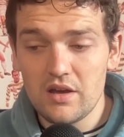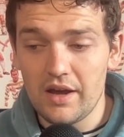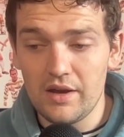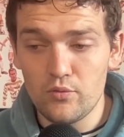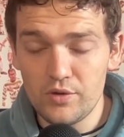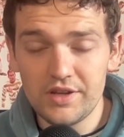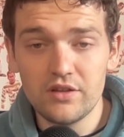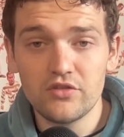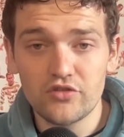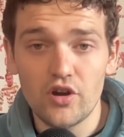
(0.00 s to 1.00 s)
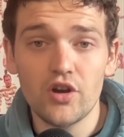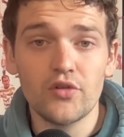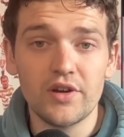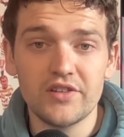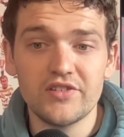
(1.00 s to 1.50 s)
real strong
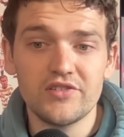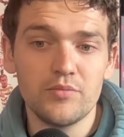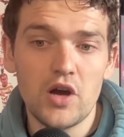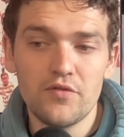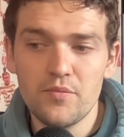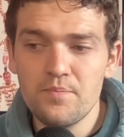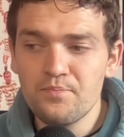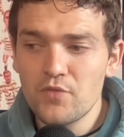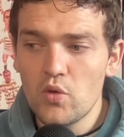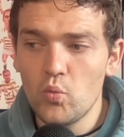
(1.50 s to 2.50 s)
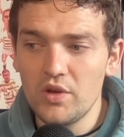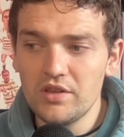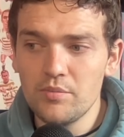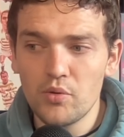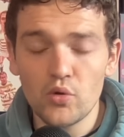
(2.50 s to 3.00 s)
criticism of him. Will
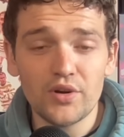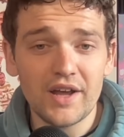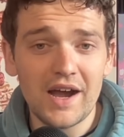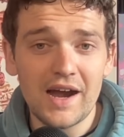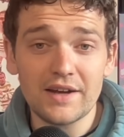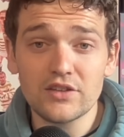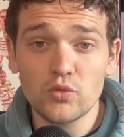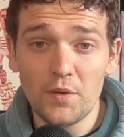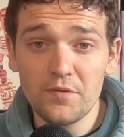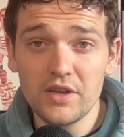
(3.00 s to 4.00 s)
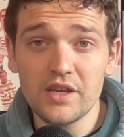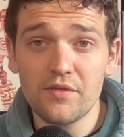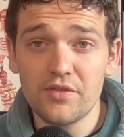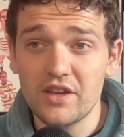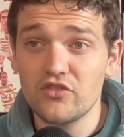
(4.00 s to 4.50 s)
the board act swiftly
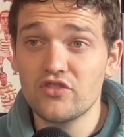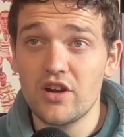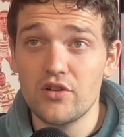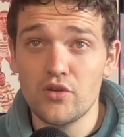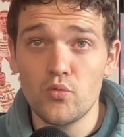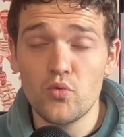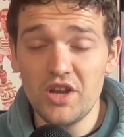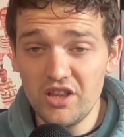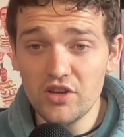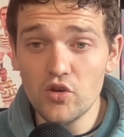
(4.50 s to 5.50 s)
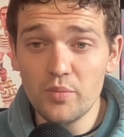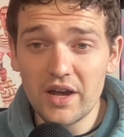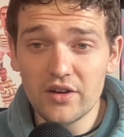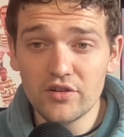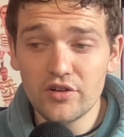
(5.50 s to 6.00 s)
if things start to really go
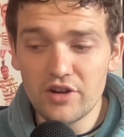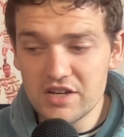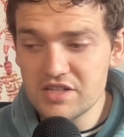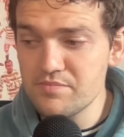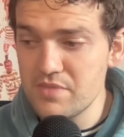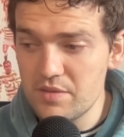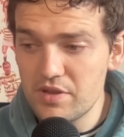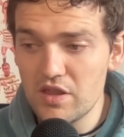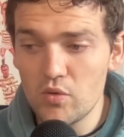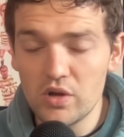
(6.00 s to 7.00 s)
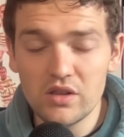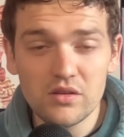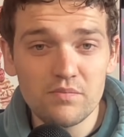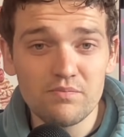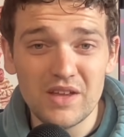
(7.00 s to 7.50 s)
bad under Ange? Maybe they
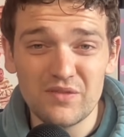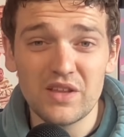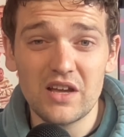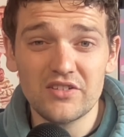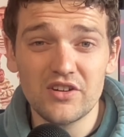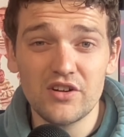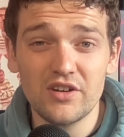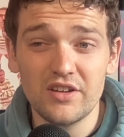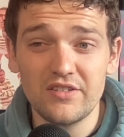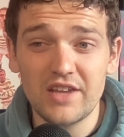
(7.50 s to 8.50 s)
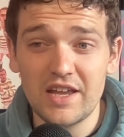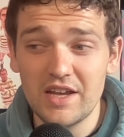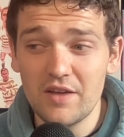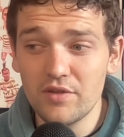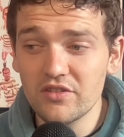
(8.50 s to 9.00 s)
will. If last year is
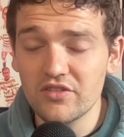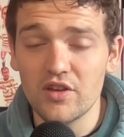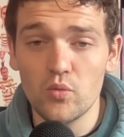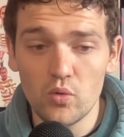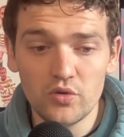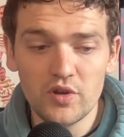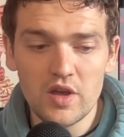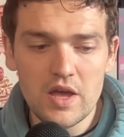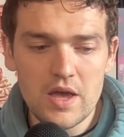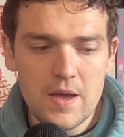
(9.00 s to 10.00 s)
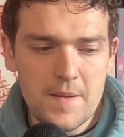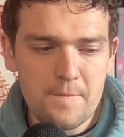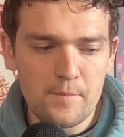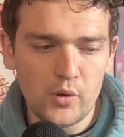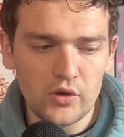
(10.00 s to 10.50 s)
any evidence, they won't.
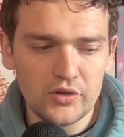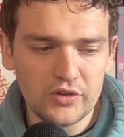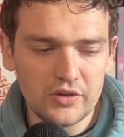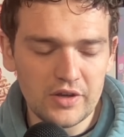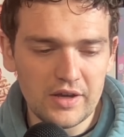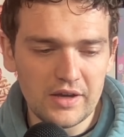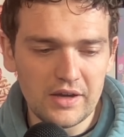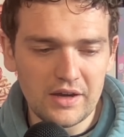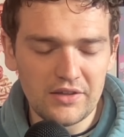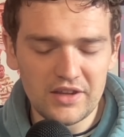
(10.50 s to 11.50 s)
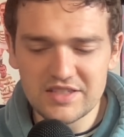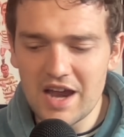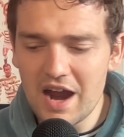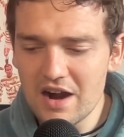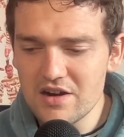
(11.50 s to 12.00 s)
But I think it's
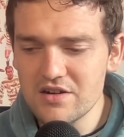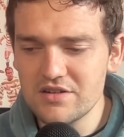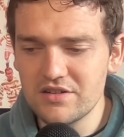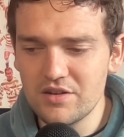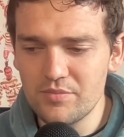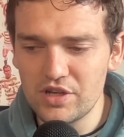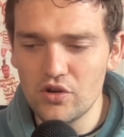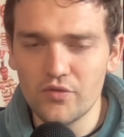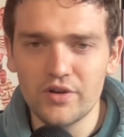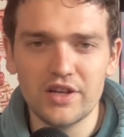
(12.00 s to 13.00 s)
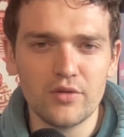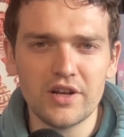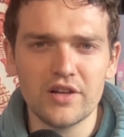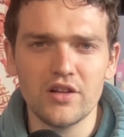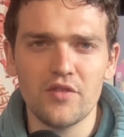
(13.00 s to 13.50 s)
hard to be overly
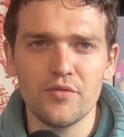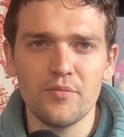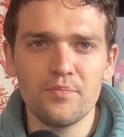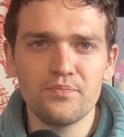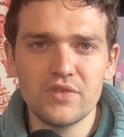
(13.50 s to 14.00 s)
critical of him.